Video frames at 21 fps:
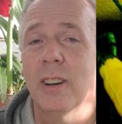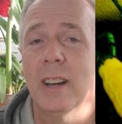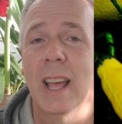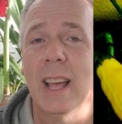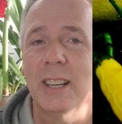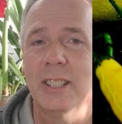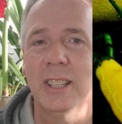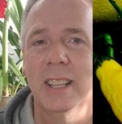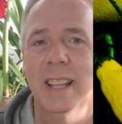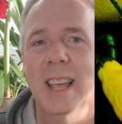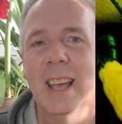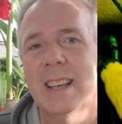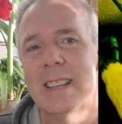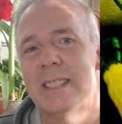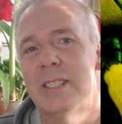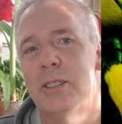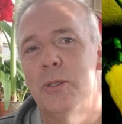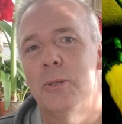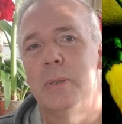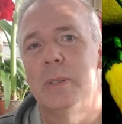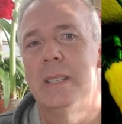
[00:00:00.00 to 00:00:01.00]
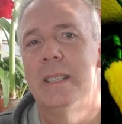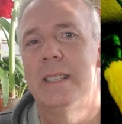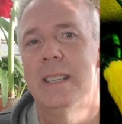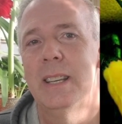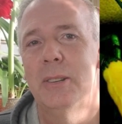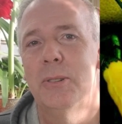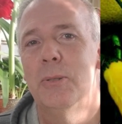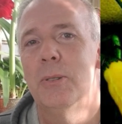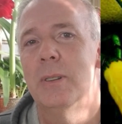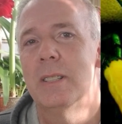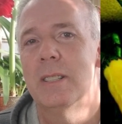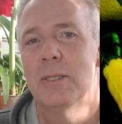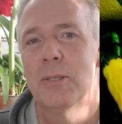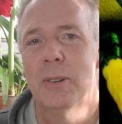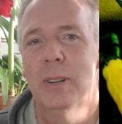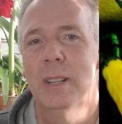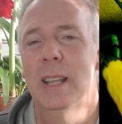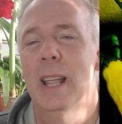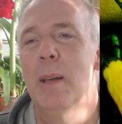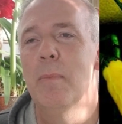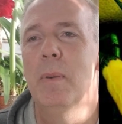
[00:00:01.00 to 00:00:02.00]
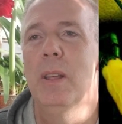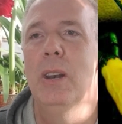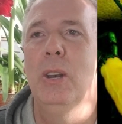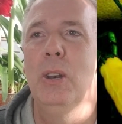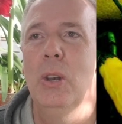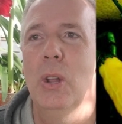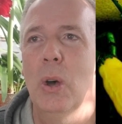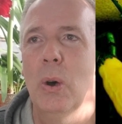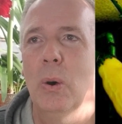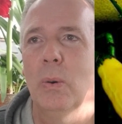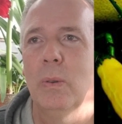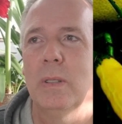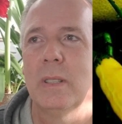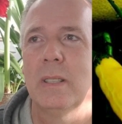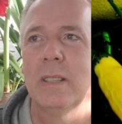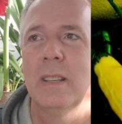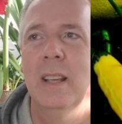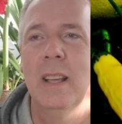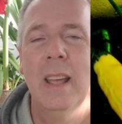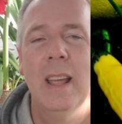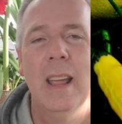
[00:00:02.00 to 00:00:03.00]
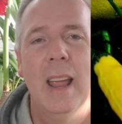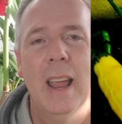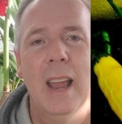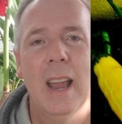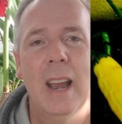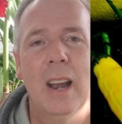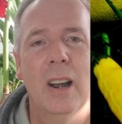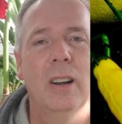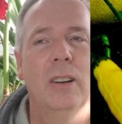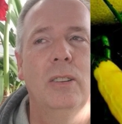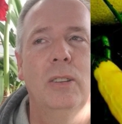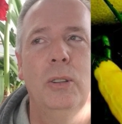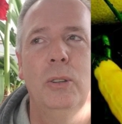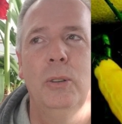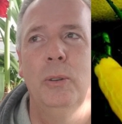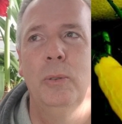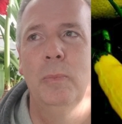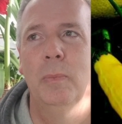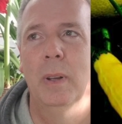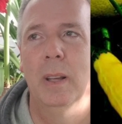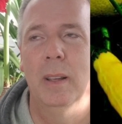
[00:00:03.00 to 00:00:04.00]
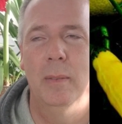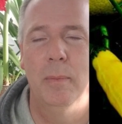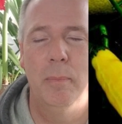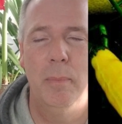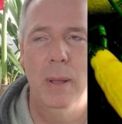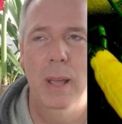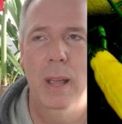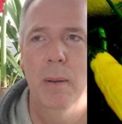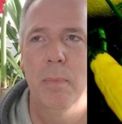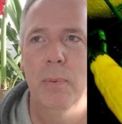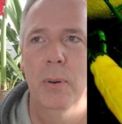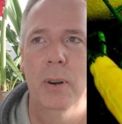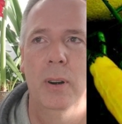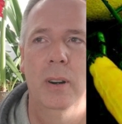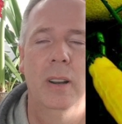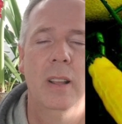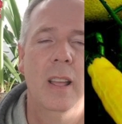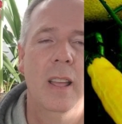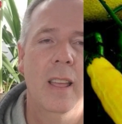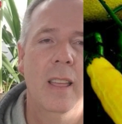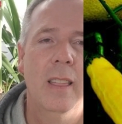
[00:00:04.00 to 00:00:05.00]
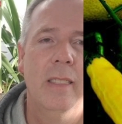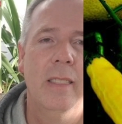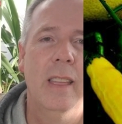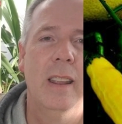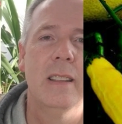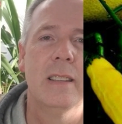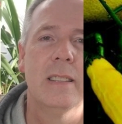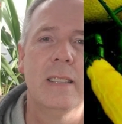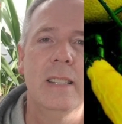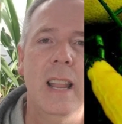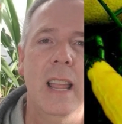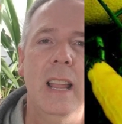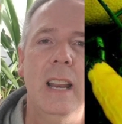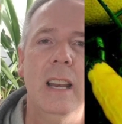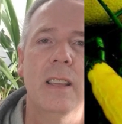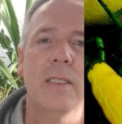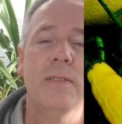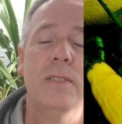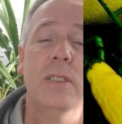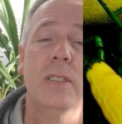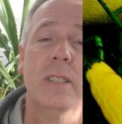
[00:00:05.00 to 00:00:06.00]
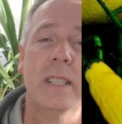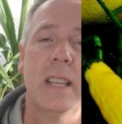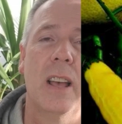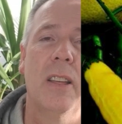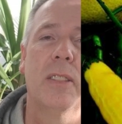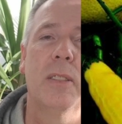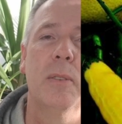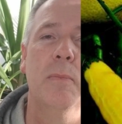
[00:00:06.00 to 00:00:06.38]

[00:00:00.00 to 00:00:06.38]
It actually has those citrus or lemon notes, heirloom pepper that is native to South